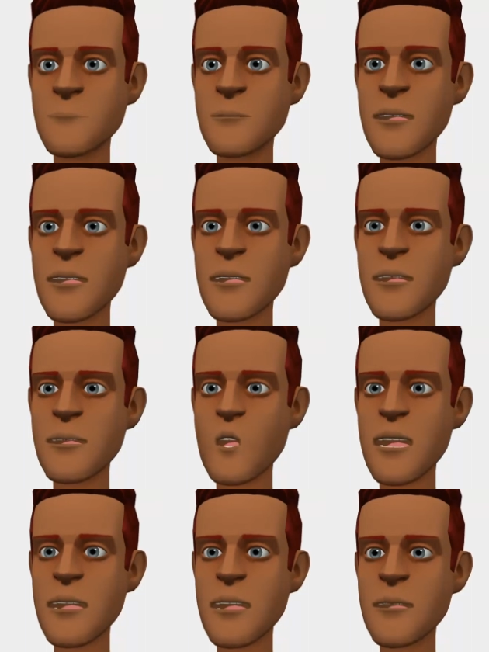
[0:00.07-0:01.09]
Hi
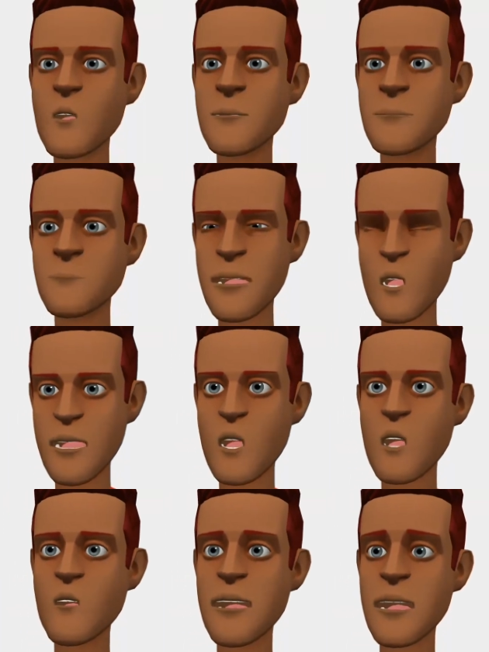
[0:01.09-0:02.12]
guys, welcome to my
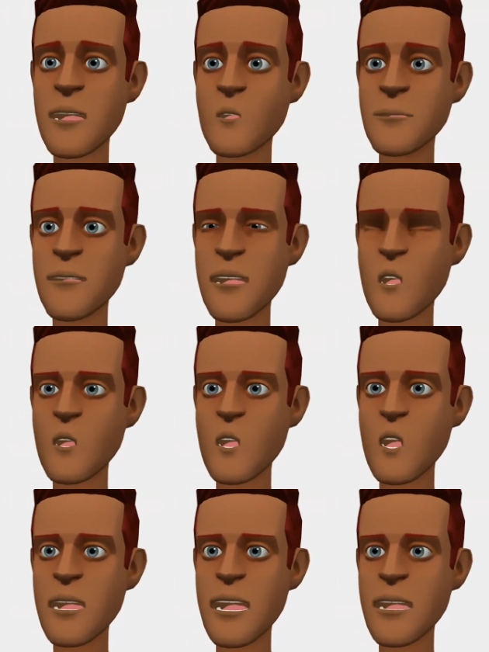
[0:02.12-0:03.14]
Plotagon video. If
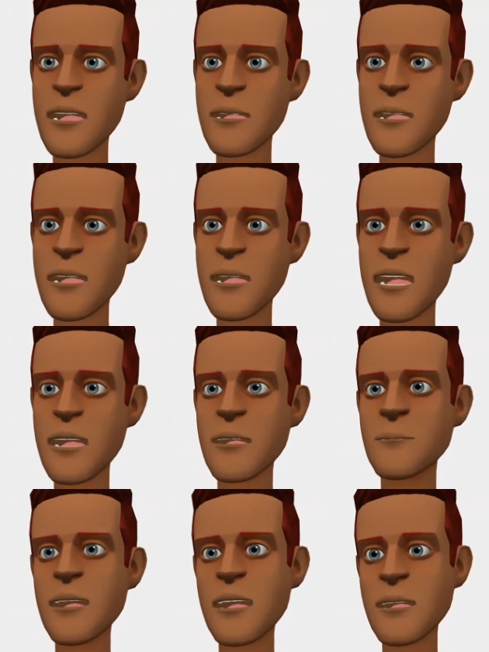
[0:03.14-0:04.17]
you're new here, then
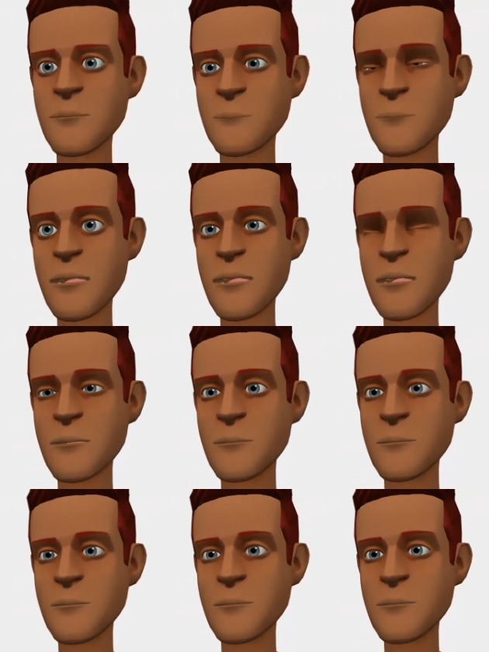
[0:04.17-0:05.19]
click the subscribe
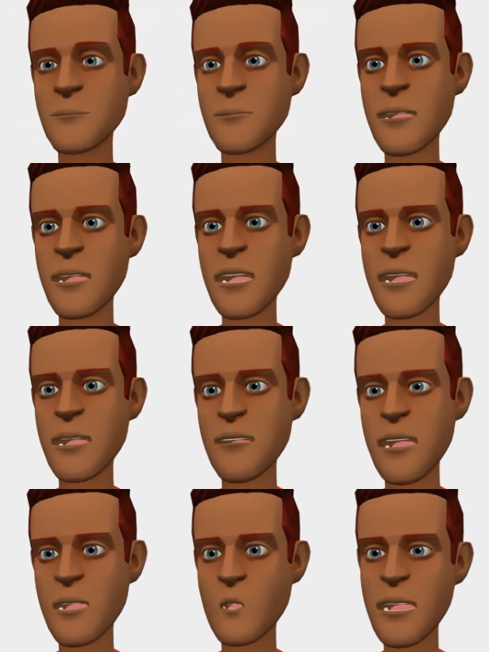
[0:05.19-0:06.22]
button. Today
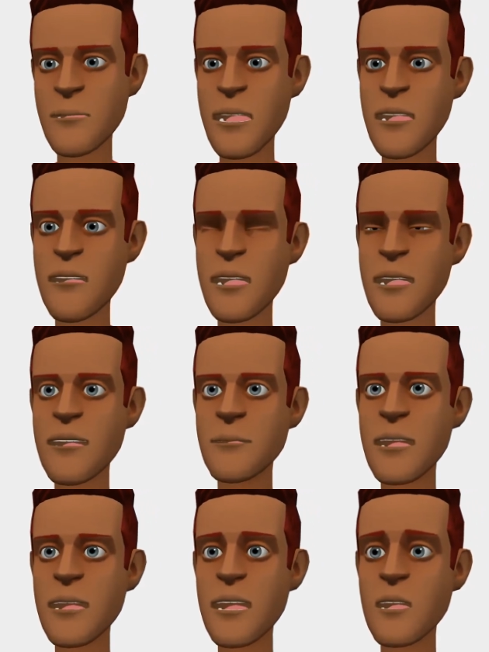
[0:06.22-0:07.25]
this video will be
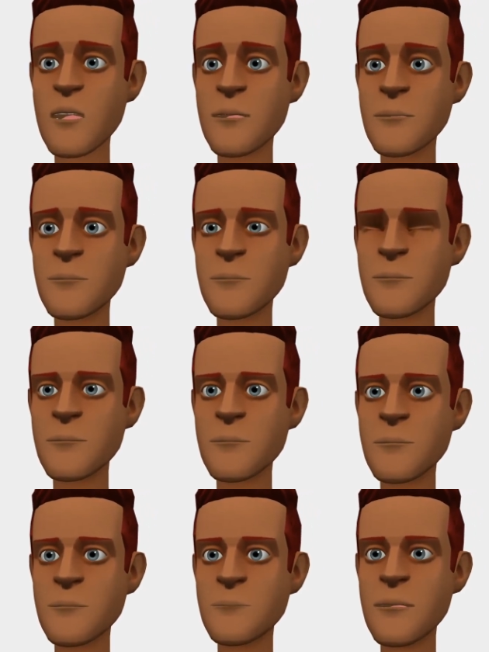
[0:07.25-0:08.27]
different from the others.
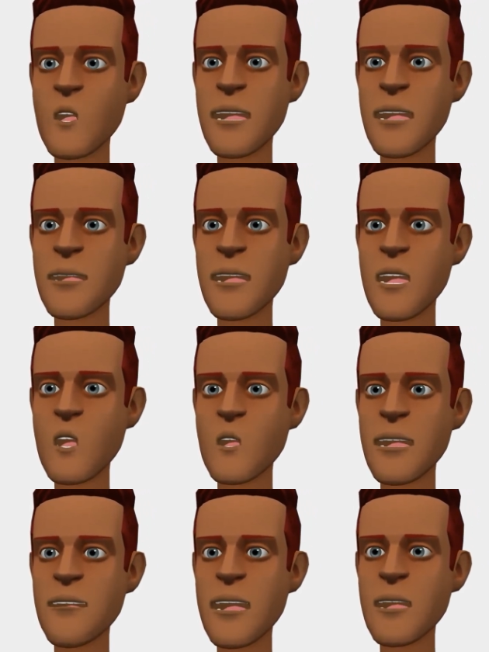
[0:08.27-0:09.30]
I made one
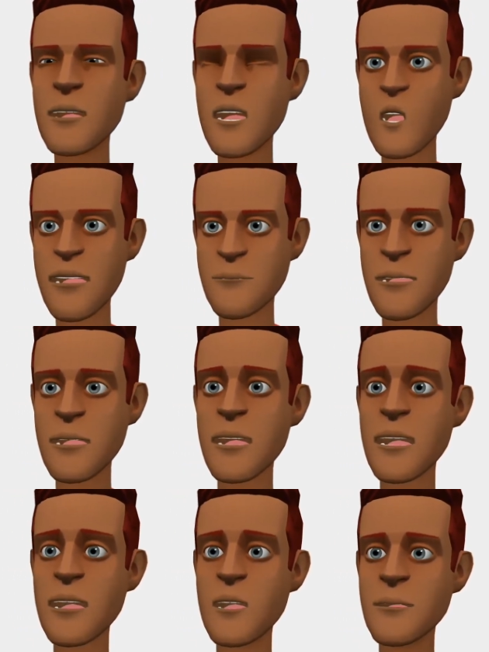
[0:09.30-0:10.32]
grounded video out of my
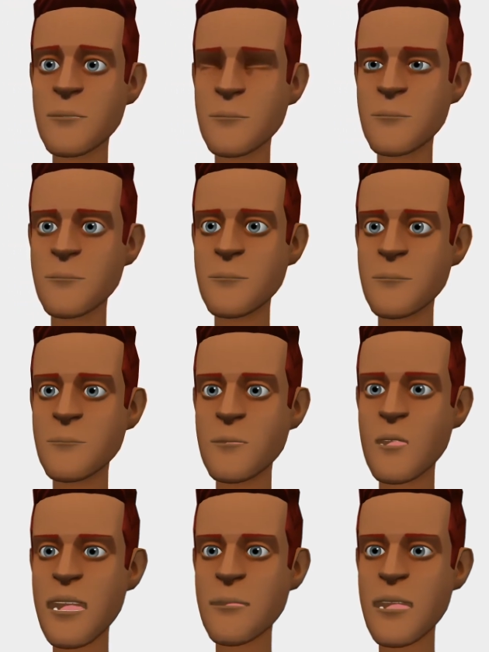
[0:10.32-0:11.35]
hater.
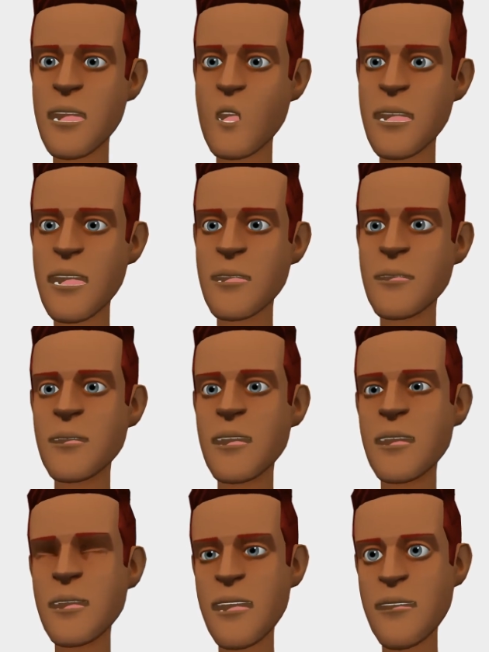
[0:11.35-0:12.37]
So I'll be doing
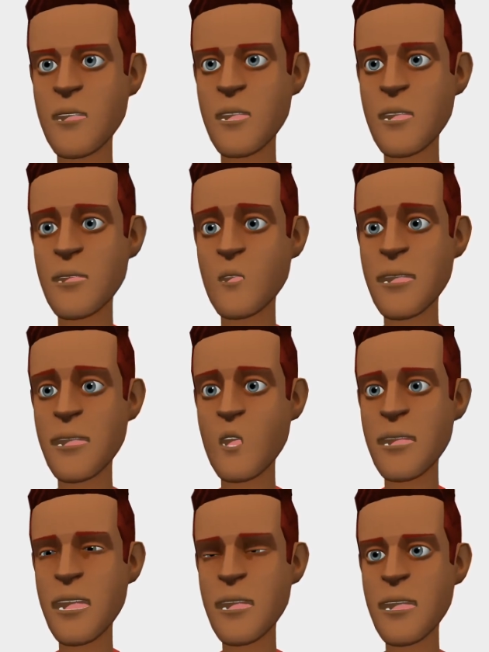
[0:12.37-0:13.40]
rants until further
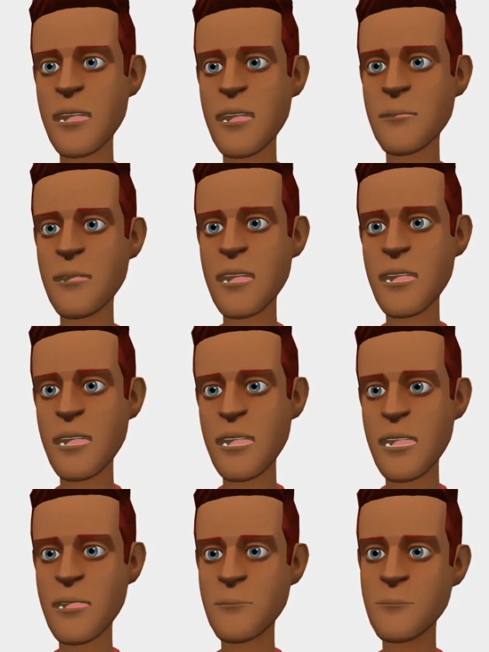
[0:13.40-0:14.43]
notice, or I'll still play
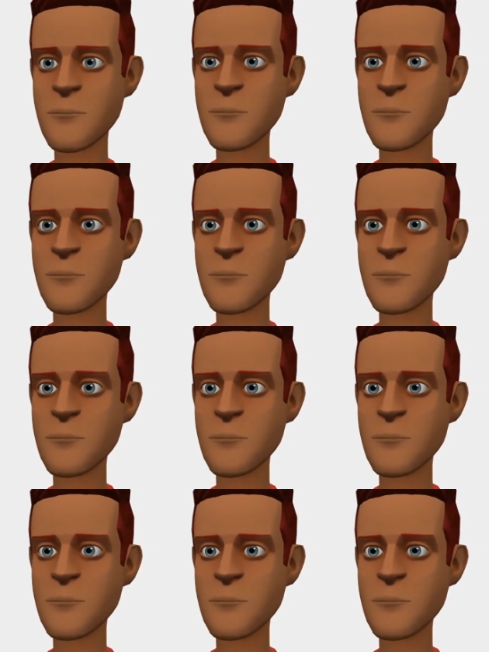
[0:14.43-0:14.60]
a game.